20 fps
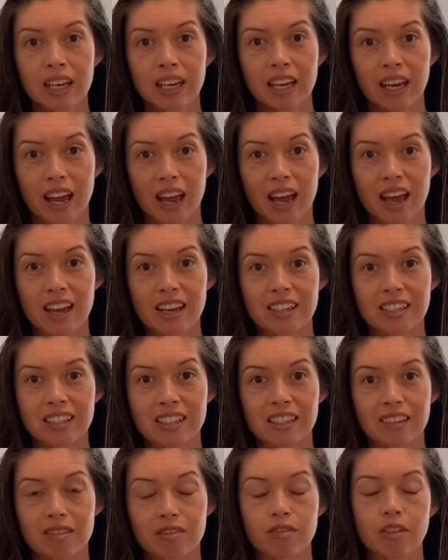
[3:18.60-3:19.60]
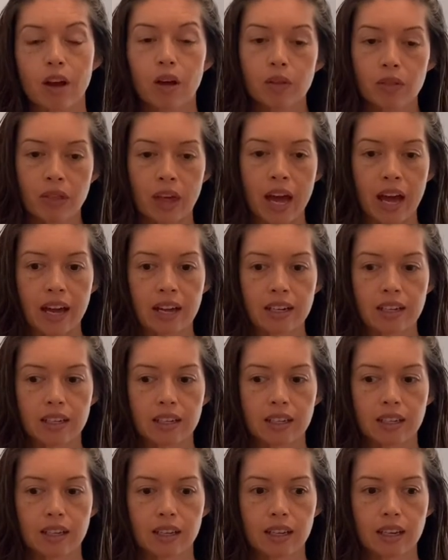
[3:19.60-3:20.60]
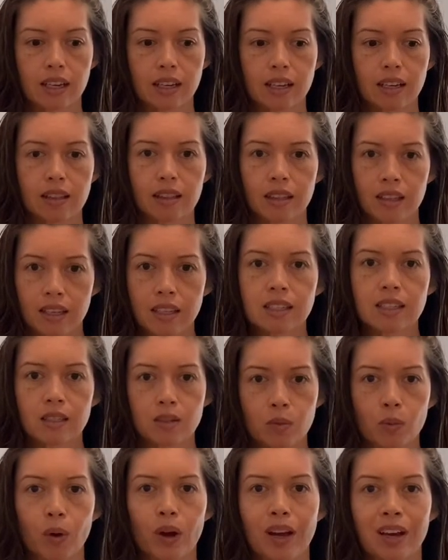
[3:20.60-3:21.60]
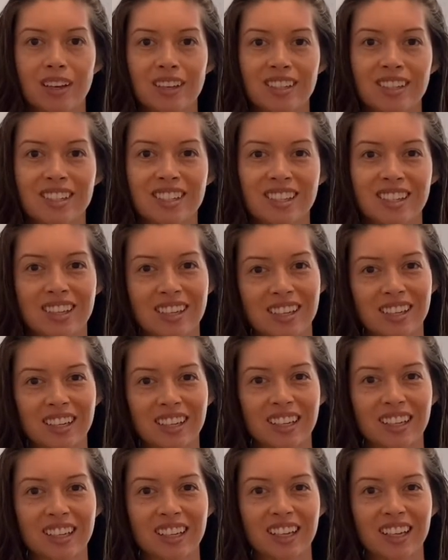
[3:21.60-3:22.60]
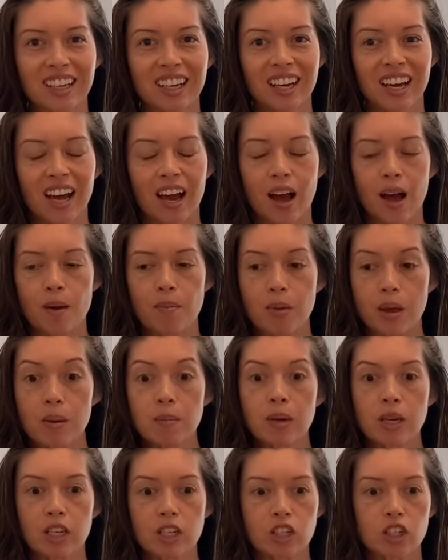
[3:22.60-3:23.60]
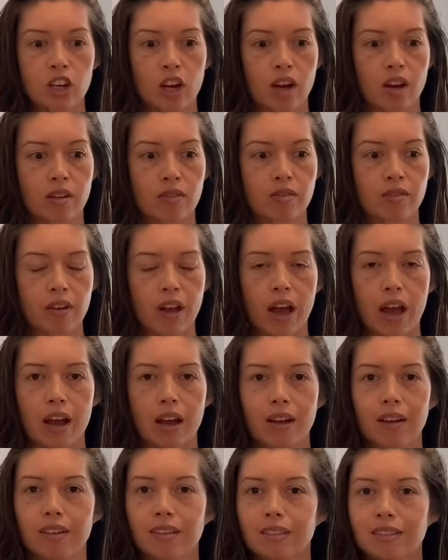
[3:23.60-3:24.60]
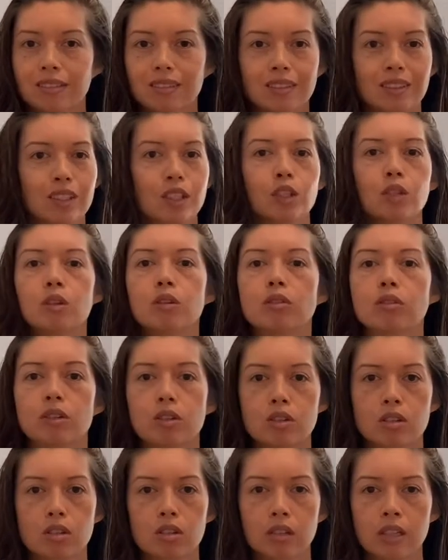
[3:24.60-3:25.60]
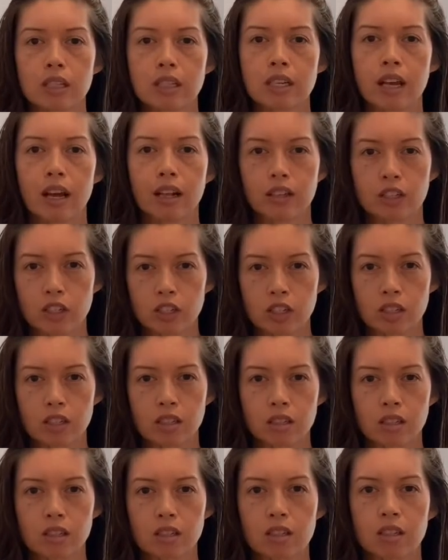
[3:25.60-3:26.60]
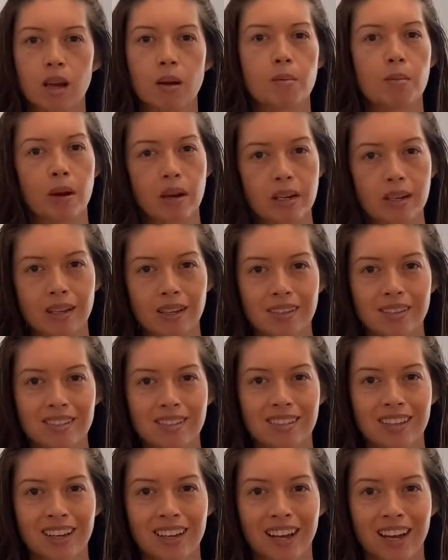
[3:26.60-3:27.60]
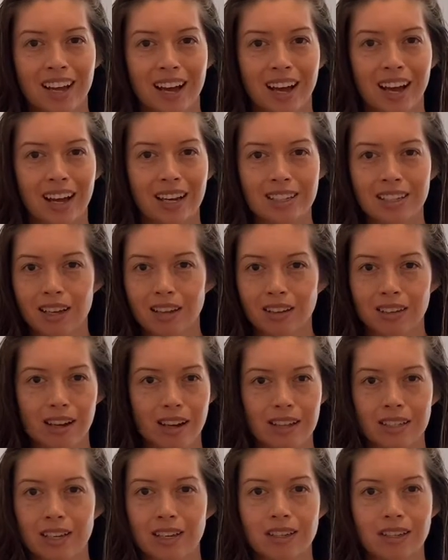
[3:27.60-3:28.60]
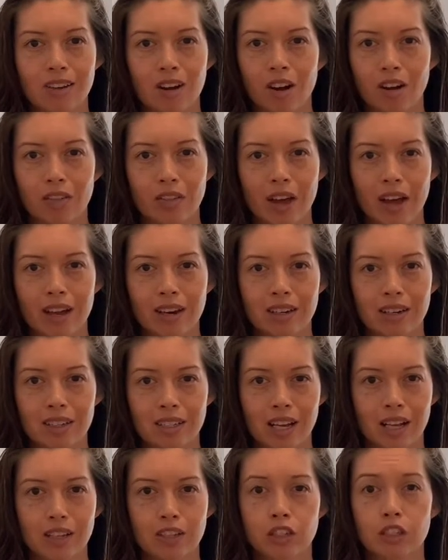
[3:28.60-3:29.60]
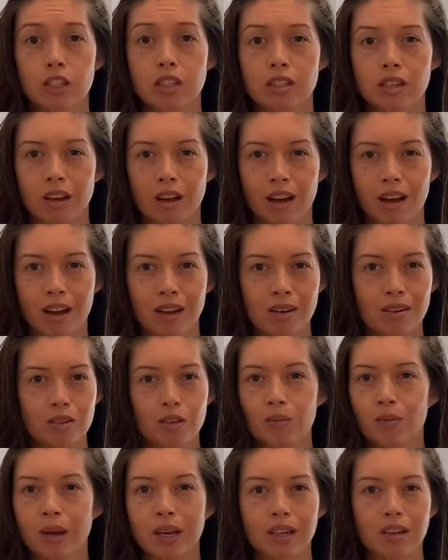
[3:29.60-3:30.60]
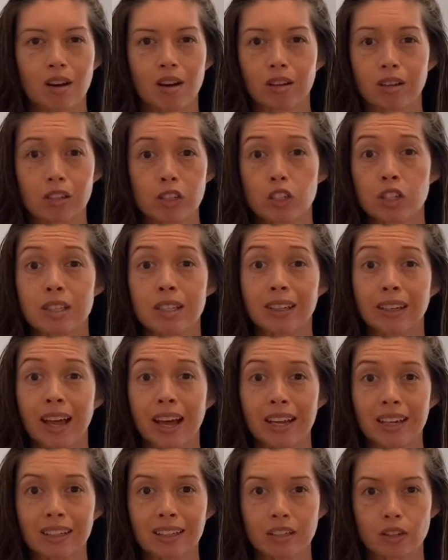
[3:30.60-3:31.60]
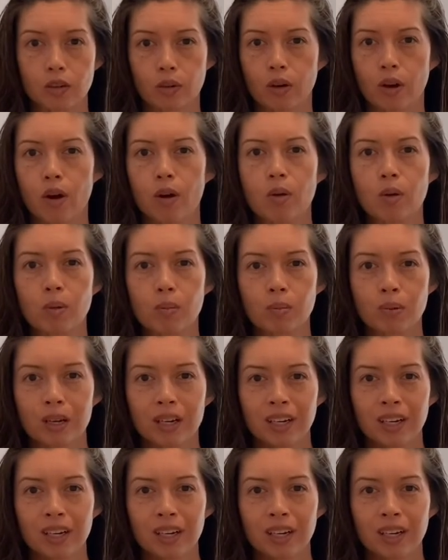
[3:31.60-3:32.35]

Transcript: and felt that this was the image of the universal intelligence's abundance. I tend to call that intelligence God. You might call it just light or hope